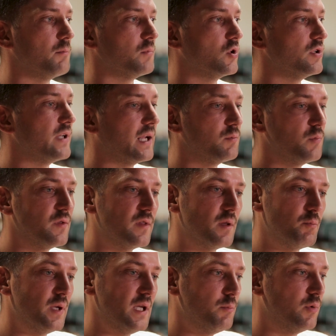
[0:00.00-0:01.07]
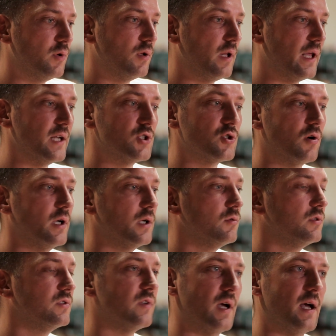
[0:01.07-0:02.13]
connect with the people, enjoy a
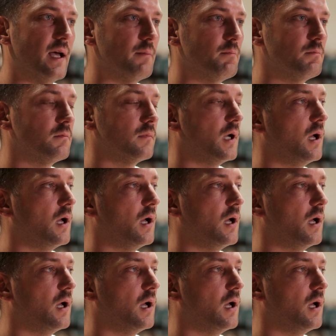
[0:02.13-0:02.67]
good time,